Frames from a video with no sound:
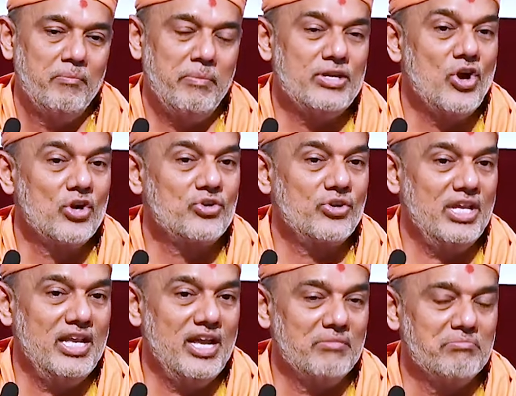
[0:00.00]
by Dr.
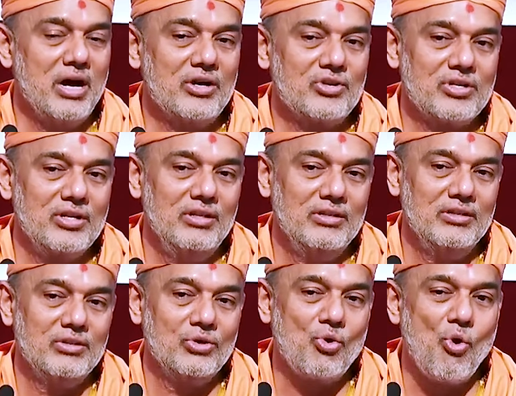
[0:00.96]
Ian Marshall,
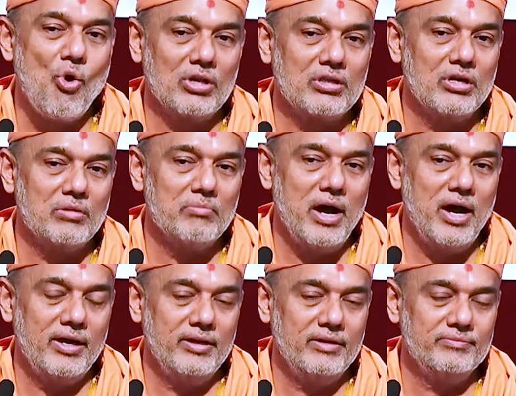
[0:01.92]
co-authored
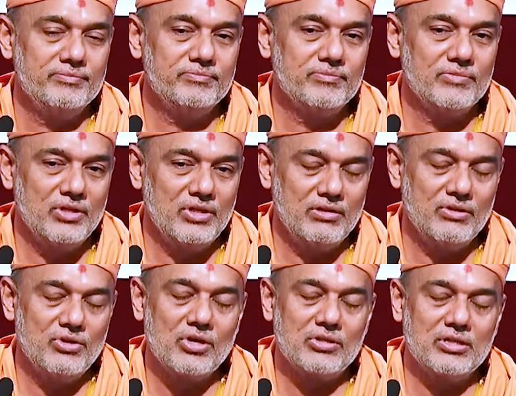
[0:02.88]
by
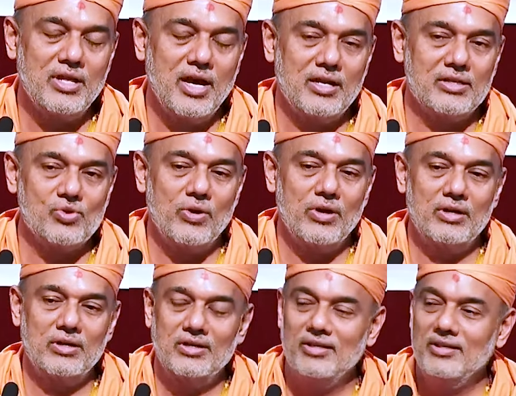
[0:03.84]
Dr. Danah
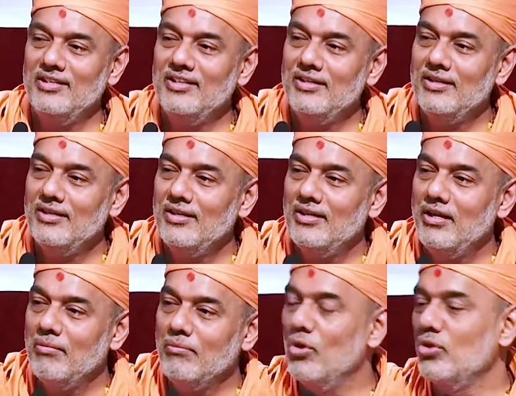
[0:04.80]
Zohar.
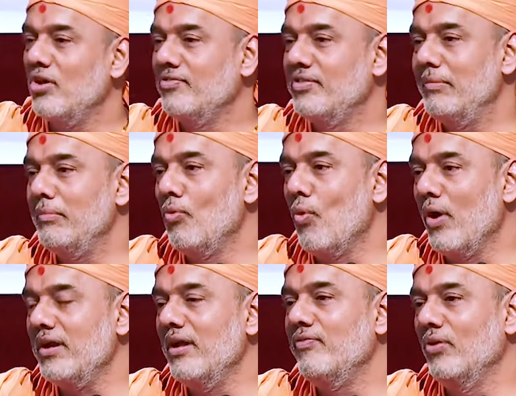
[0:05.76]
Both of them are
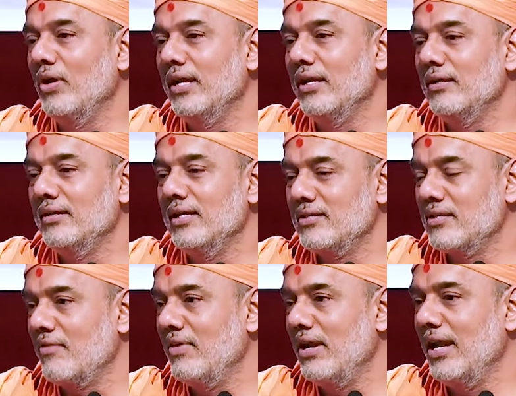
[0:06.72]
wonderfully. They
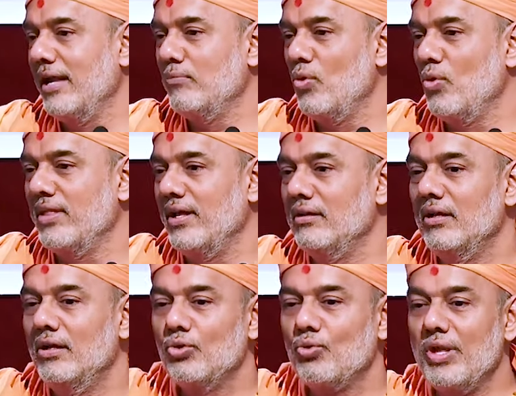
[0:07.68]
surveyed like more
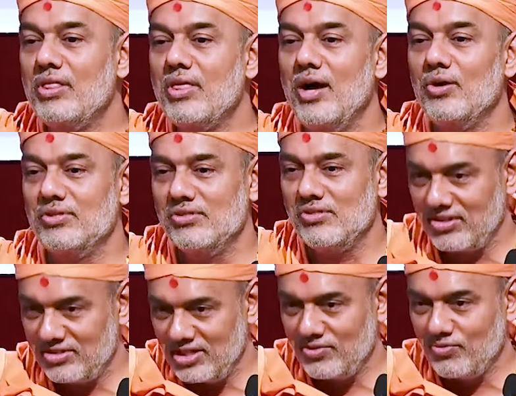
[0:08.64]
than 3,000
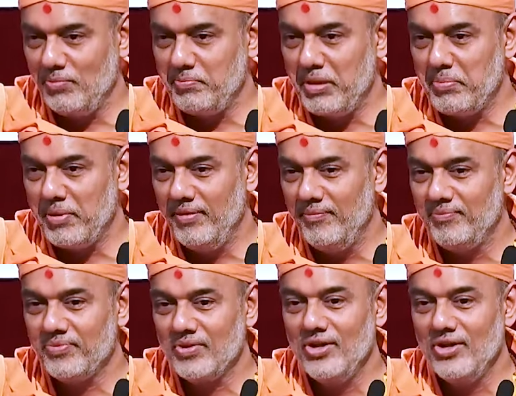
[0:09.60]
successful people,